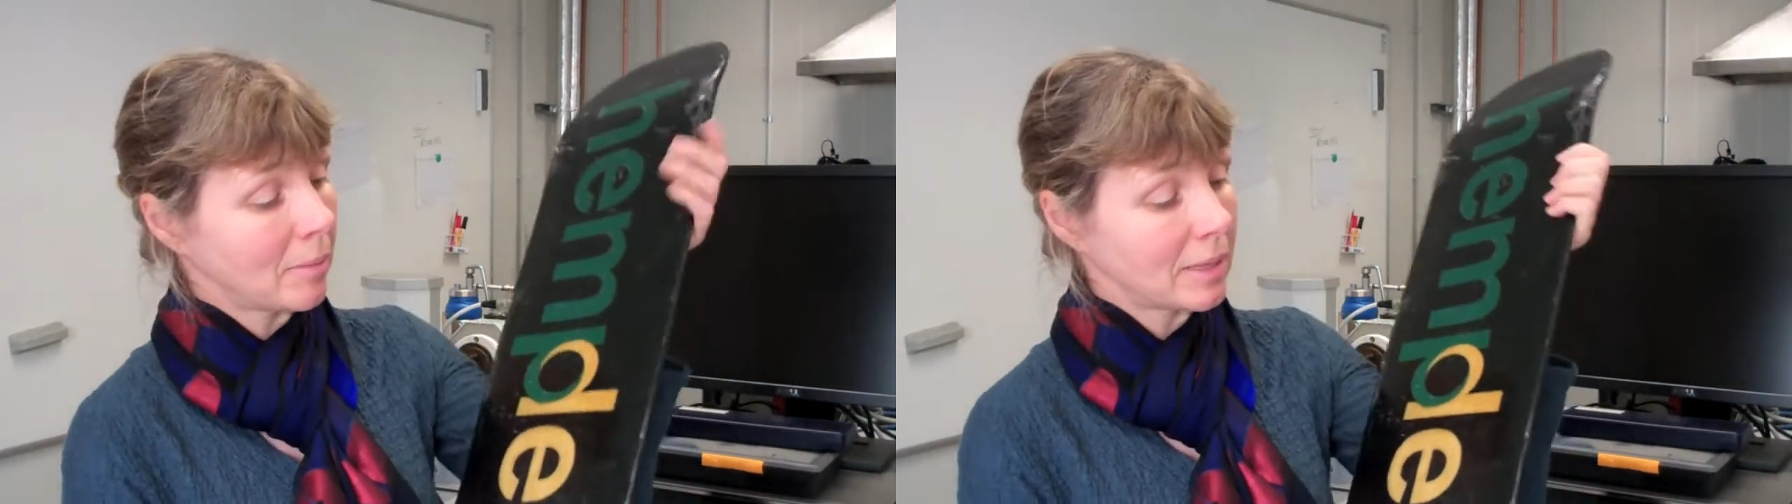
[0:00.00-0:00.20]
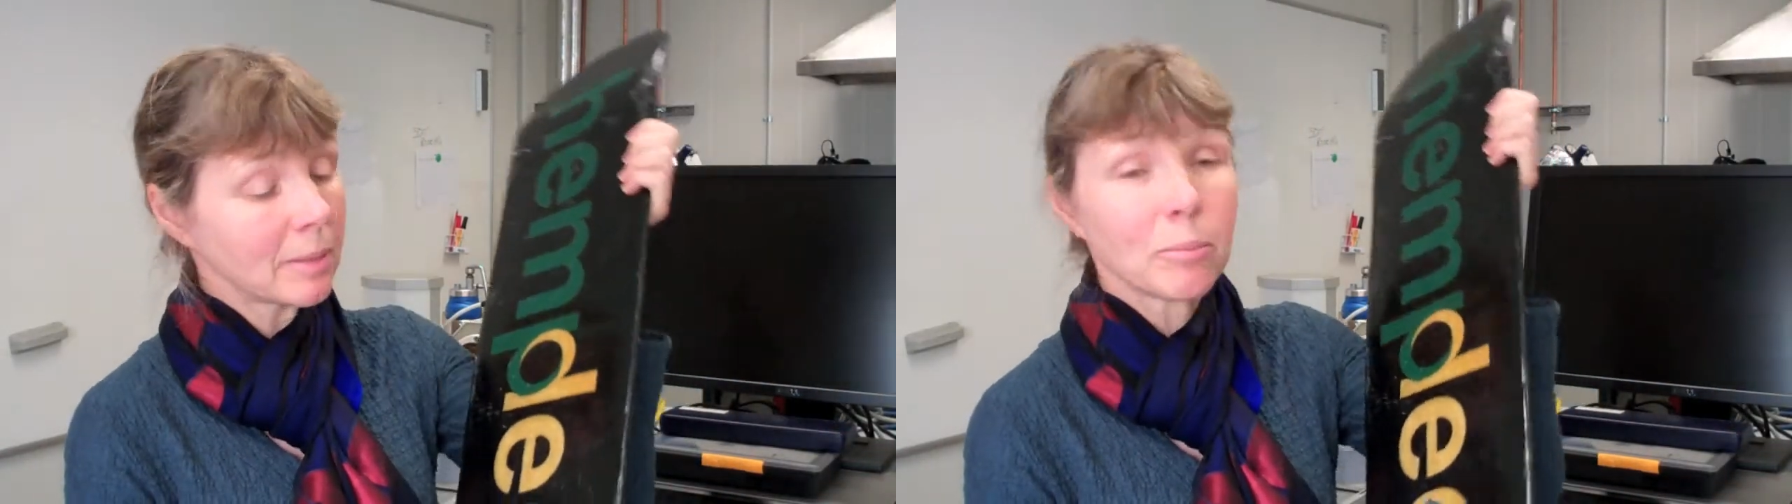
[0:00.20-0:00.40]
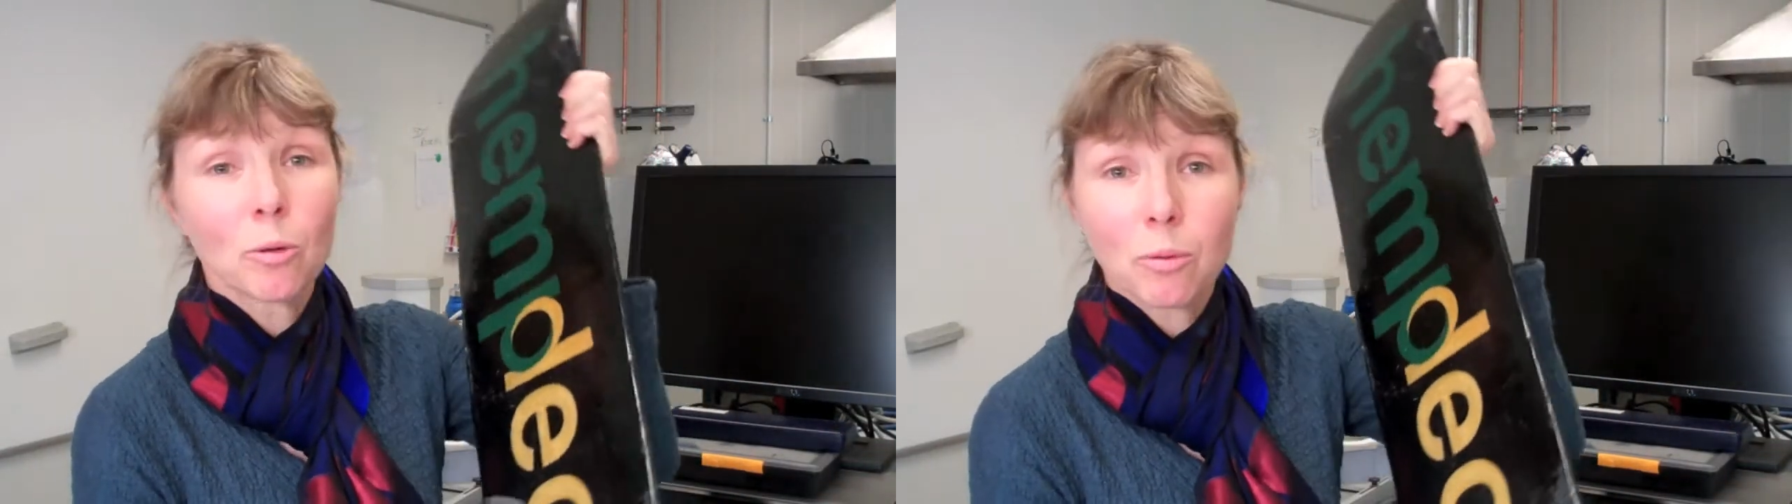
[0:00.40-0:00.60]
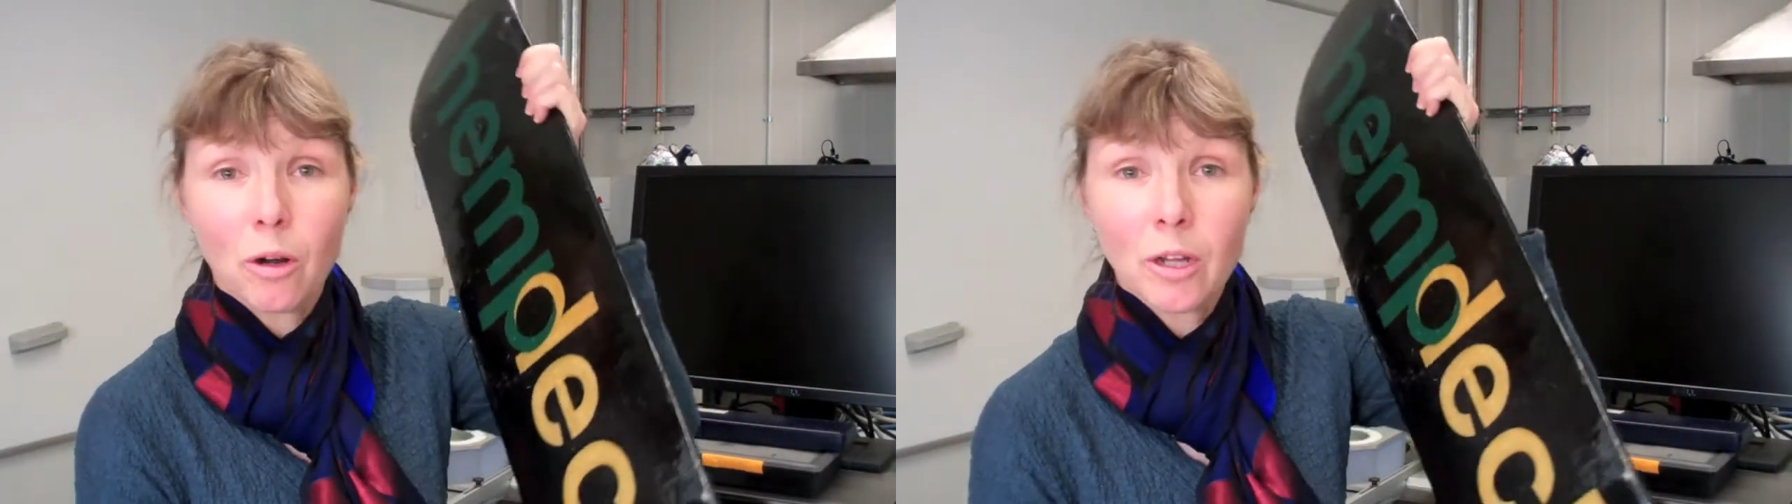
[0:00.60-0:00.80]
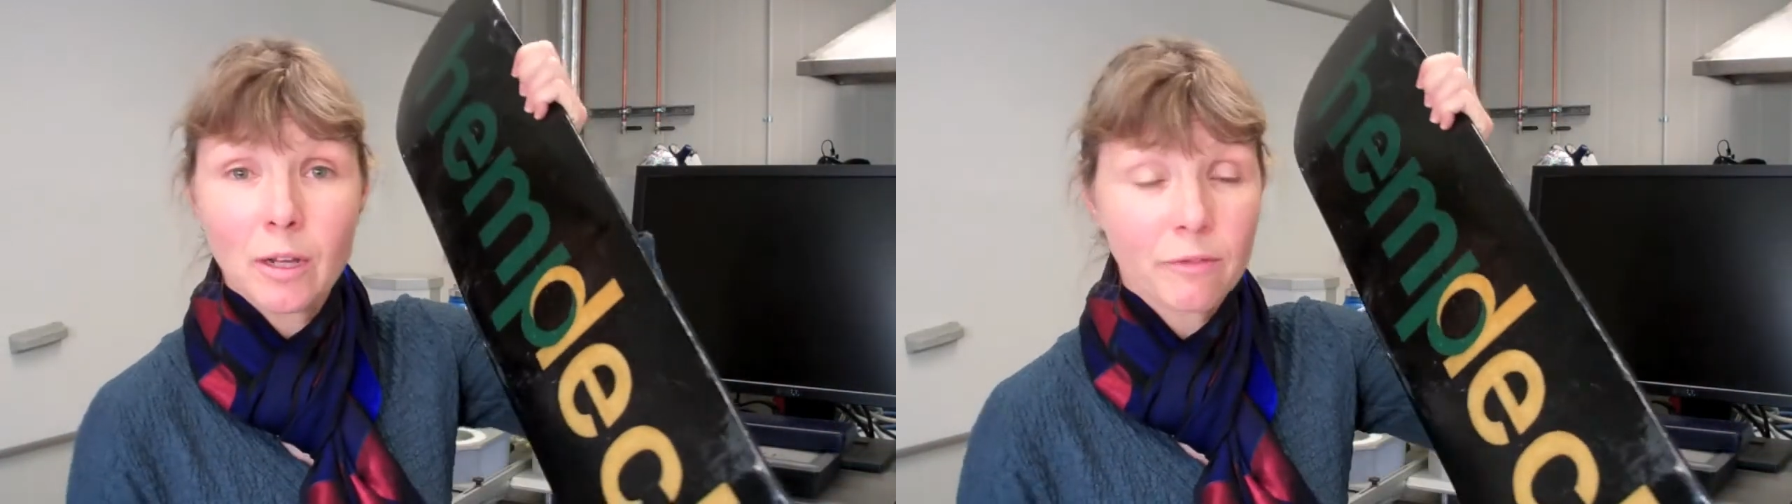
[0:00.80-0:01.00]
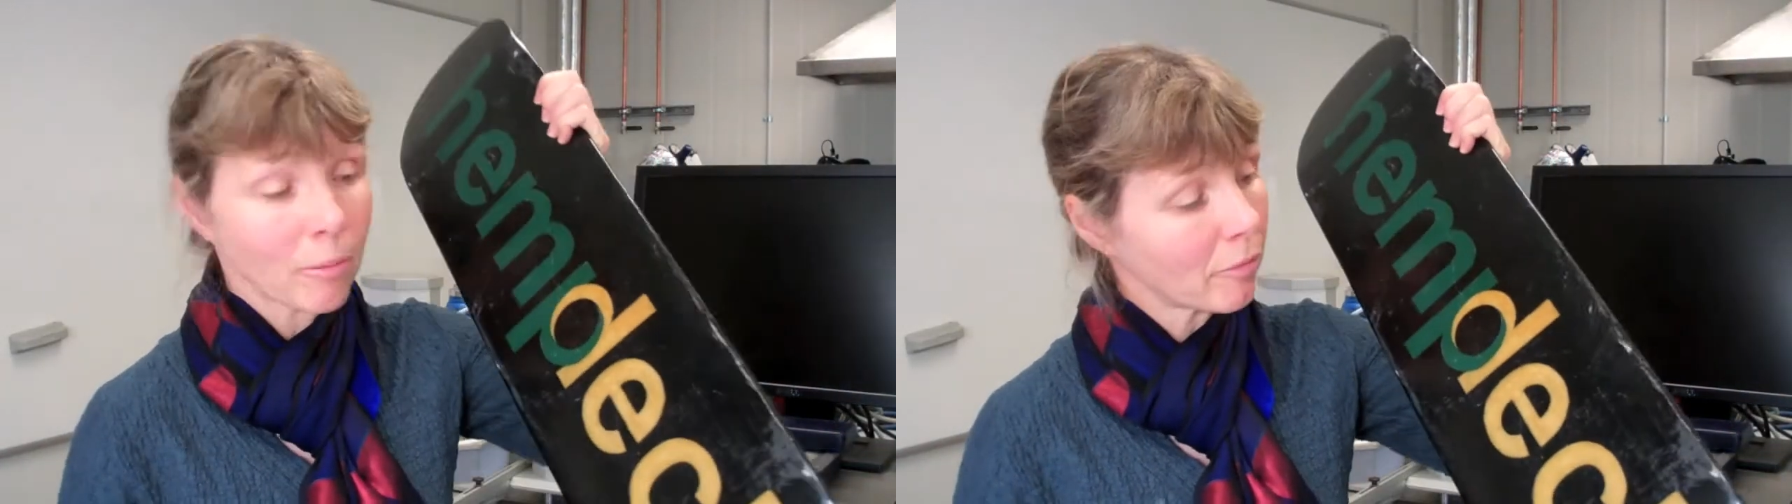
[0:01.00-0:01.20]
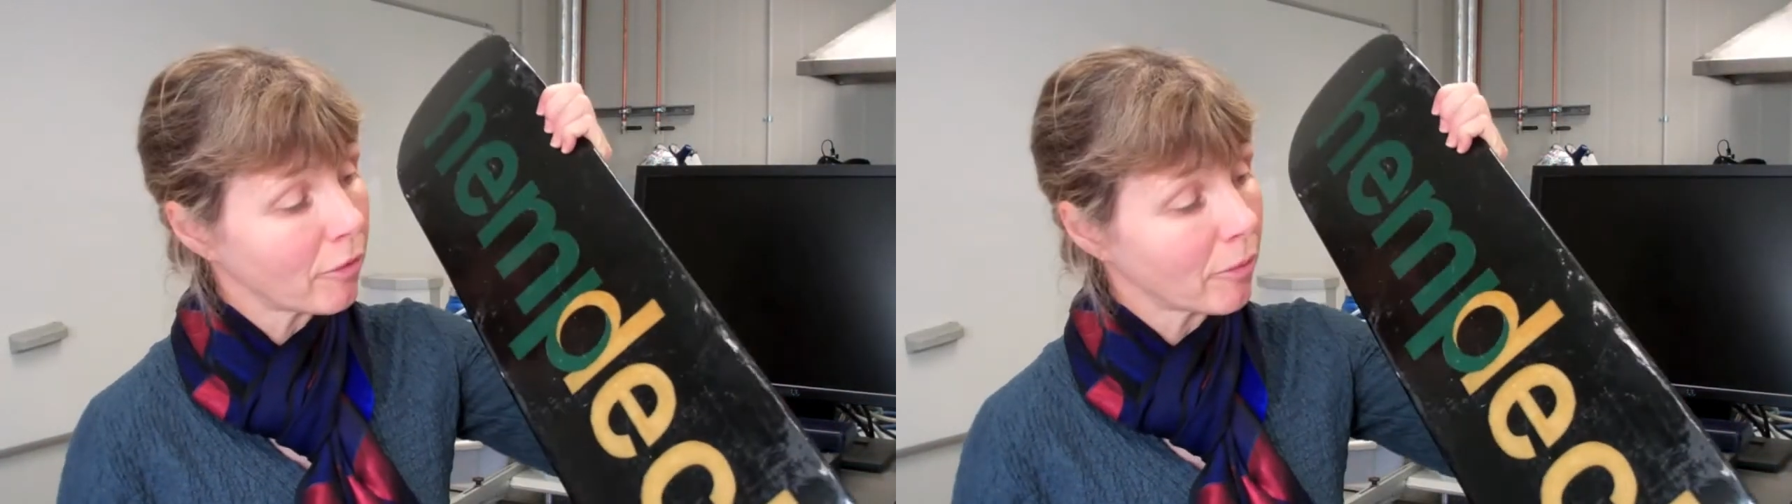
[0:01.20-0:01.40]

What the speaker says: simple product from